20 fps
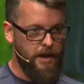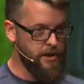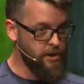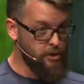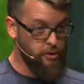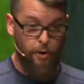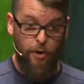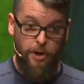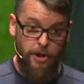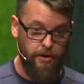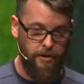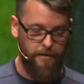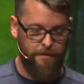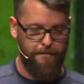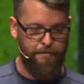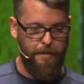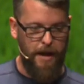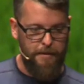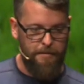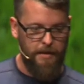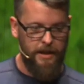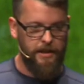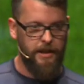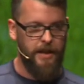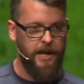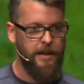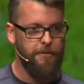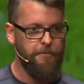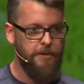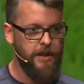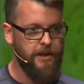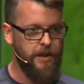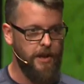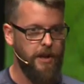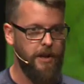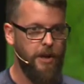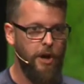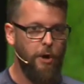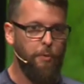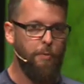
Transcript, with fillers: a sort of payment in return.